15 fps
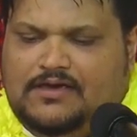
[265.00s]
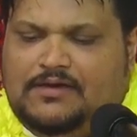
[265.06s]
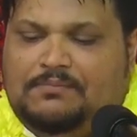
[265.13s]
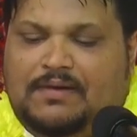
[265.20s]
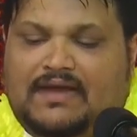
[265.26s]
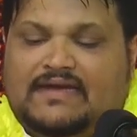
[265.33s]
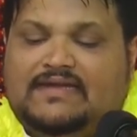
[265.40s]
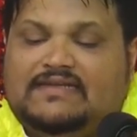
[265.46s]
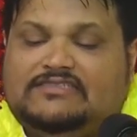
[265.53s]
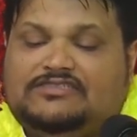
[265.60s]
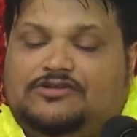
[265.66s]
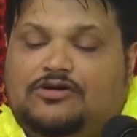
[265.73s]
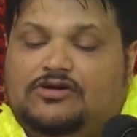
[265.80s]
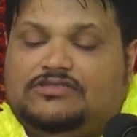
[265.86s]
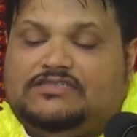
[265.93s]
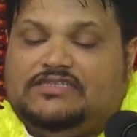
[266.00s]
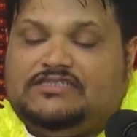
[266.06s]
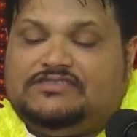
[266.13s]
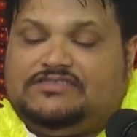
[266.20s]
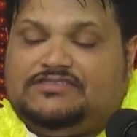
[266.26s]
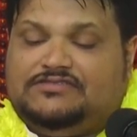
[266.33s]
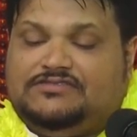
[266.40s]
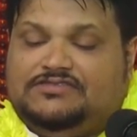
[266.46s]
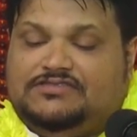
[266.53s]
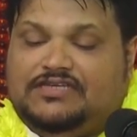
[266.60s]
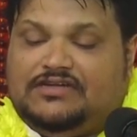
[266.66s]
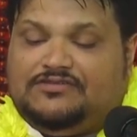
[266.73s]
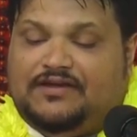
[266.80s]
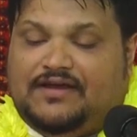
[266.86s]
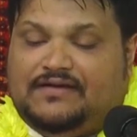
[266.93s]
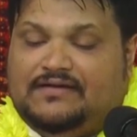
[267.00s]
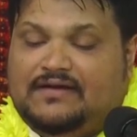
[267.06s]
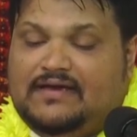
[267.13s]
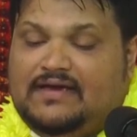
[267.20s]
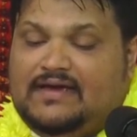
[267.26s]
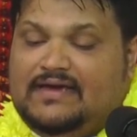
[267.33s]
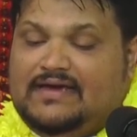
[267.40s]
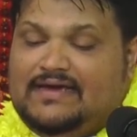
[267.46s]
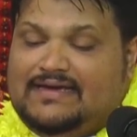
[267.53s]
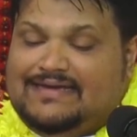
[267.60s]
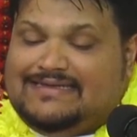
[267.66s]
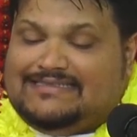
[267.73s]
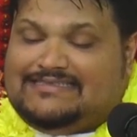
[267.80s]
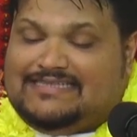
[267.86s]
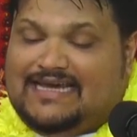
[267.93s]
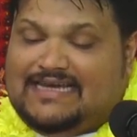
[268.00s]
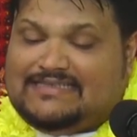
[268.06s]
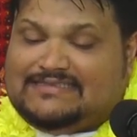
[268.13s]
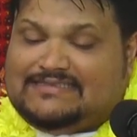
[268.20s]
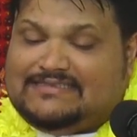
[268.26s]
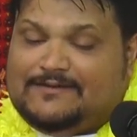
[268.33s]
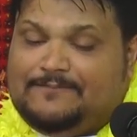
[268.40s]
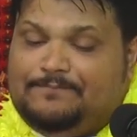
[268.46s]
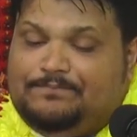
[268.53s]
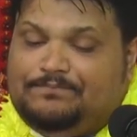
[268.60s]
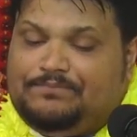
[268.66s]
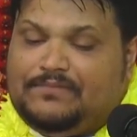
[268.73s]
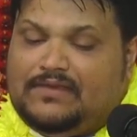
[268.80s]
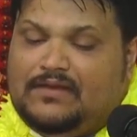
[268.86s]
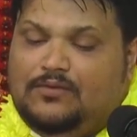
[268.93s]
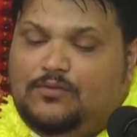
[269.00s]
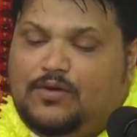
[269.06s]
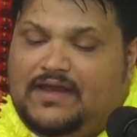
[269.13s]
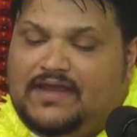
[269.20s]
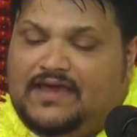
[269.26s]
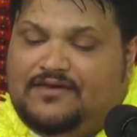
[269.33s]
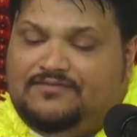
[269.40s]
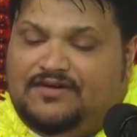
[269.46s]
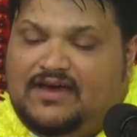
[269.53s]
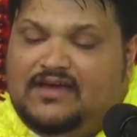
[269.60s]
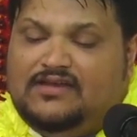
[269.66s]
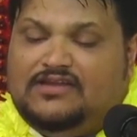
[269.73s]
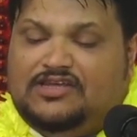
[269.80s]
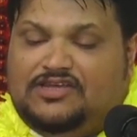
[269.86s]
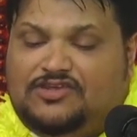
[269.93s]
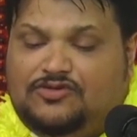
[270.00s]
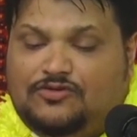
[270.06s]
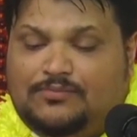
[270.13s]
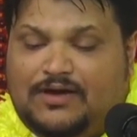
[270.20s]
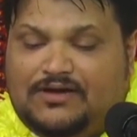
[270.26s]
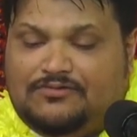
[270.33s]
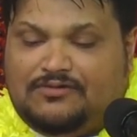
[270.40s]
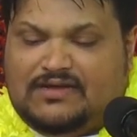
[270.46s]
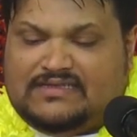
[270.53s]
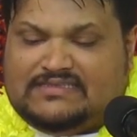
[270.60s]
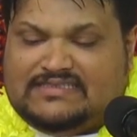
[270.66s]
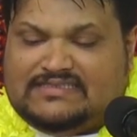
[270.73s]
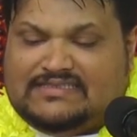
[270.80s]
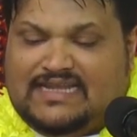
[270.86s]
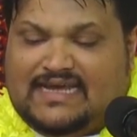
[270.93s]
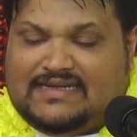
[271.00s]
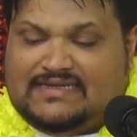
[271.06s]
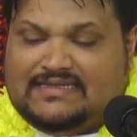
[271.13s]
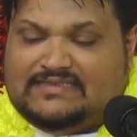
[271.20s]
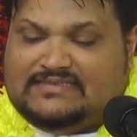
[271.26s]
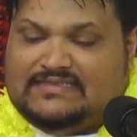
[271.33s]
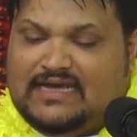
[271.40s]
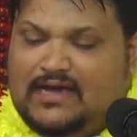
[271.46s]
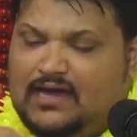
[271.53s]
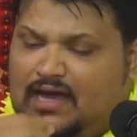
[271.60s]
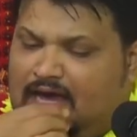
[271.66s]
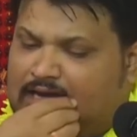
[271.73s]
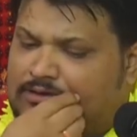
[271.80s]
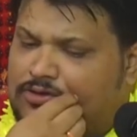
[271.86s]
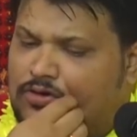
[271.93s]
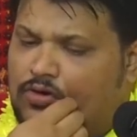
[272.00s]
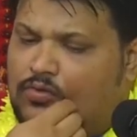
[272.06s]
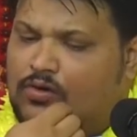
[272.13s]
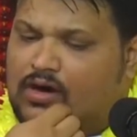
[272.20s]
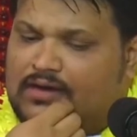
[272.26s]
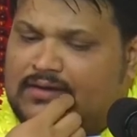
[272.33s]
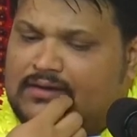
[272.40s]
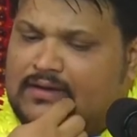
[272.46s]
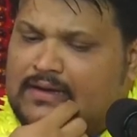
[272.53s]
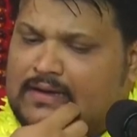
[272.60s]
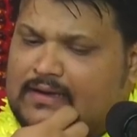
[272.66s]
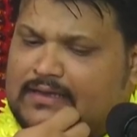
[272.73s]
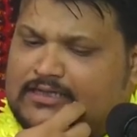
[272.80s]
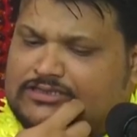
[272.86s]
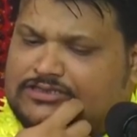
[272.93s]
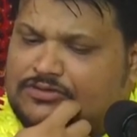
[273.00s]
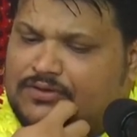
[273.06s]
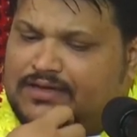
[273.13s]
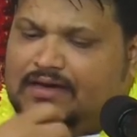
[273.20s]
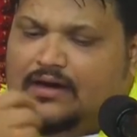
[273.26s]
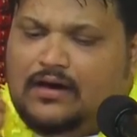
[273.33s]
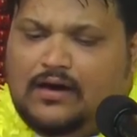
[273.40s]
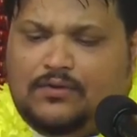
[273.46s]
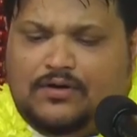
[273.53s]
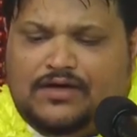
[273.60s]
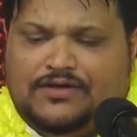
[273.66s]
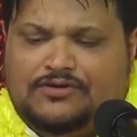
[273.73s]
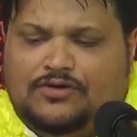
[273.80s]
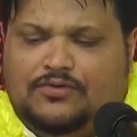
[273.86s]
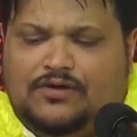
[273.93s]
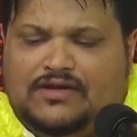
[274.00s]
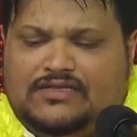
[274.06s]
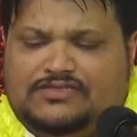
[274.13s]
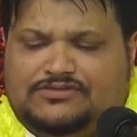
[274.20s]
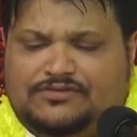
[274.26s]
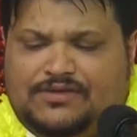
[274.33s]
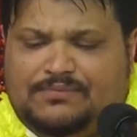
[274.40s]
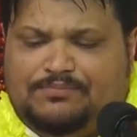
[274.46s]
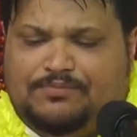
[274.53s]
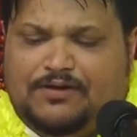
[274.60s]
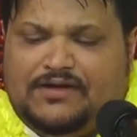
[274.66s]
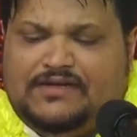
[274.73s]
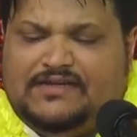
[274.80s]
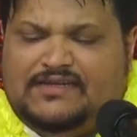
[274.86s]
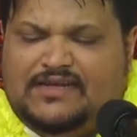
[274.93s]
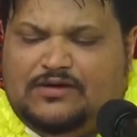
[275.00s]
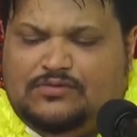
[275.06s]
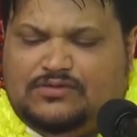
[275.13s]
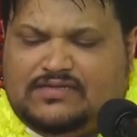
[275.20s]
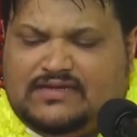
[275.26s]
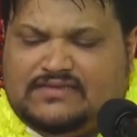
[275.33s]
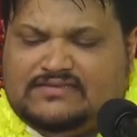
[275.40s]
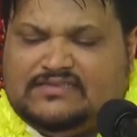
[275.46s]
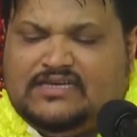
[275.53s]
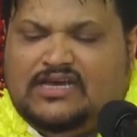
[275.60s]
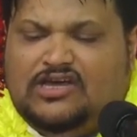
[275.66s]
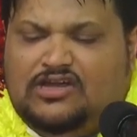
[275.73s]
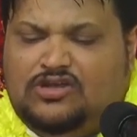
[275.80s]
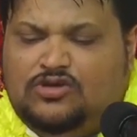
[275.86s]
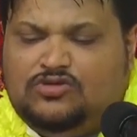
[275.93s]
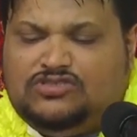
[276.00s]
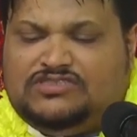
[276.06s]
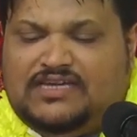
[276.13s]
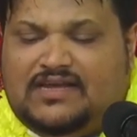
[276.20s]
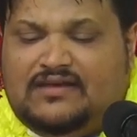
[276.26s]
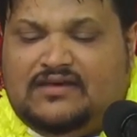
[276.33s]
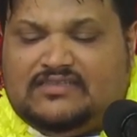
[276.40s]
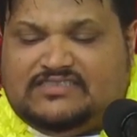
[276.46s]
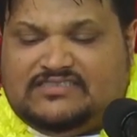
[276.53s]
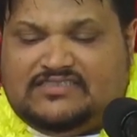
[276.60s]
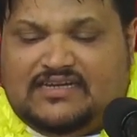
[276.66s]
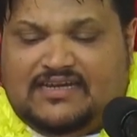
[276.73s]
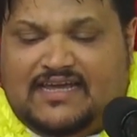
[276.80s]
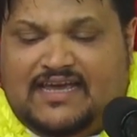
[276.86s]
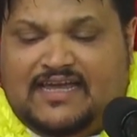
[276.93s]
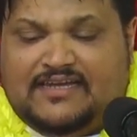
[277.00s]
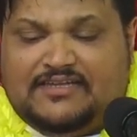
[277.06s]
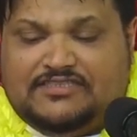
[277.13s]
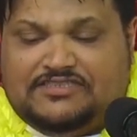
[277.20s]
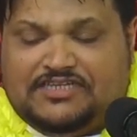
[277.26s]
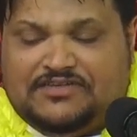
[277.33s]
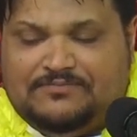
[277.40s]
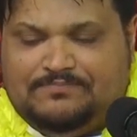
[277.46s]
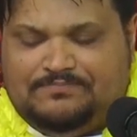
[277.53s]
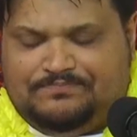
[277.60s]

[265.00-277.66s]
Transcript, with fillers: In many discourses, children, he says, whenever the human race is like this and no one is doing hawa, no one is doing predators, lose their luster, their energy.